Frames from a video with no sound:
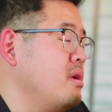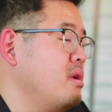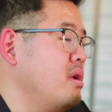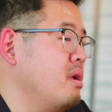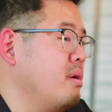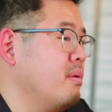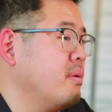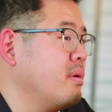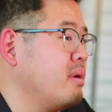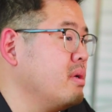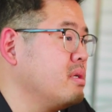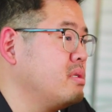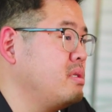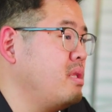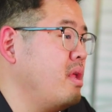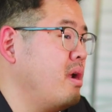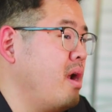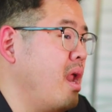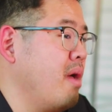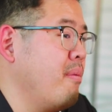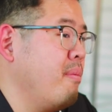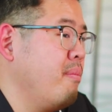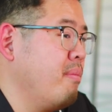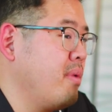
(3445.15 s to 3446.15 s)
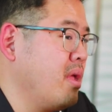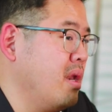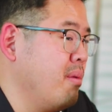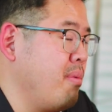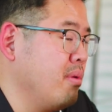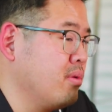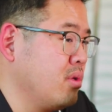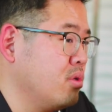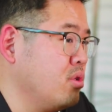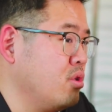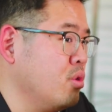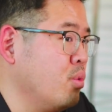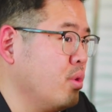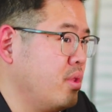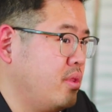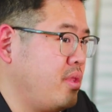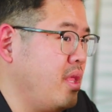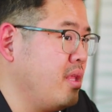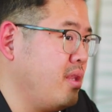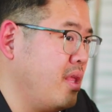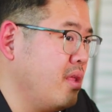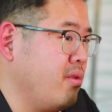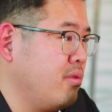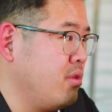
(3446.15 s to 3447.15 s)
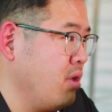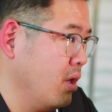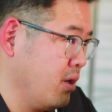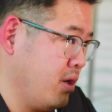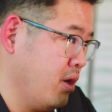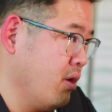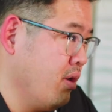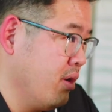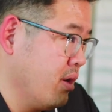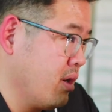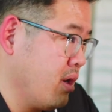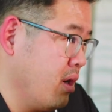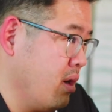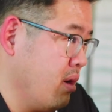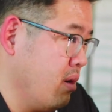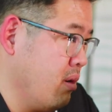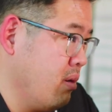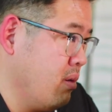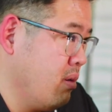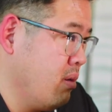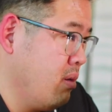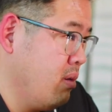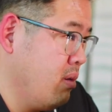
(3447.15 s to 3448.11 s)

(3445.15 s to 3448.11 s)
Because they're not going to be able to do what they did a year ago.